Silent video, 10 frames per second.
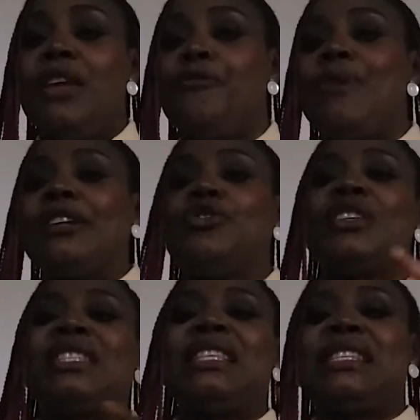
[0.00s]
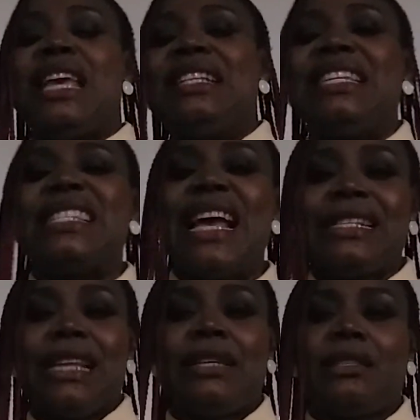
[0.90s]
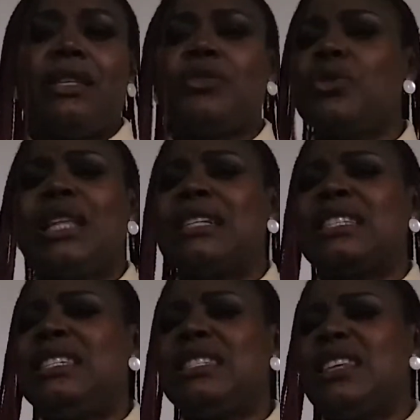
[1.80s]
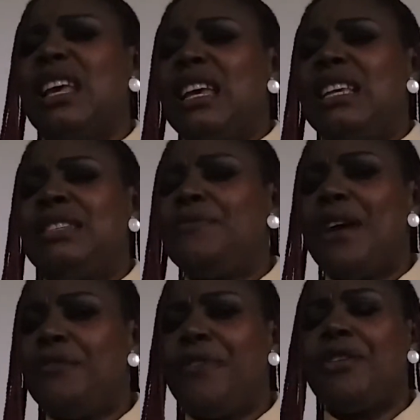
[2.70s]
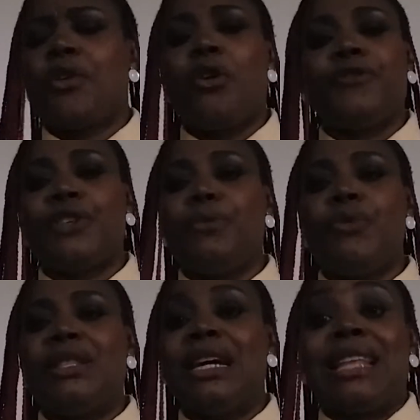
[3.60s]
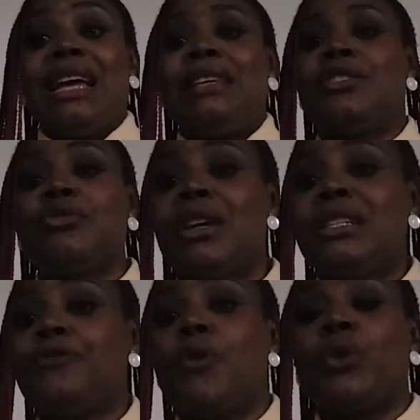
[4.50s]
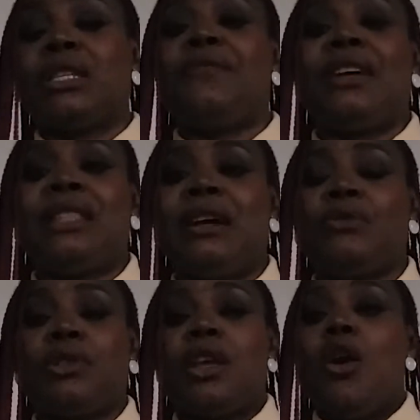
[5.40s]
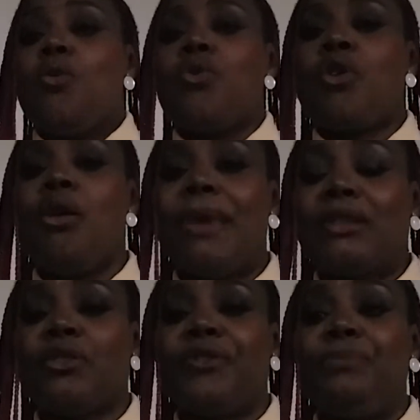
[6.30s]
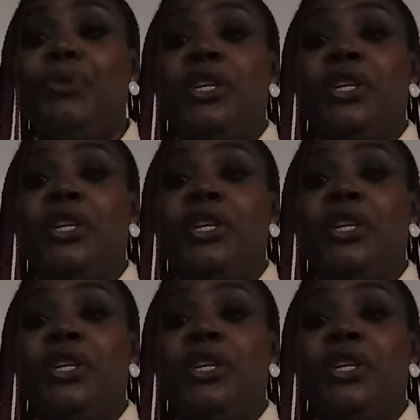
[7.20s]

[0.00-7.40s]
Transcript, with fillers: if we are just saying the nice nice things. So that he's he's very very comfortable with that, and he's ready for whatever that will come out of it,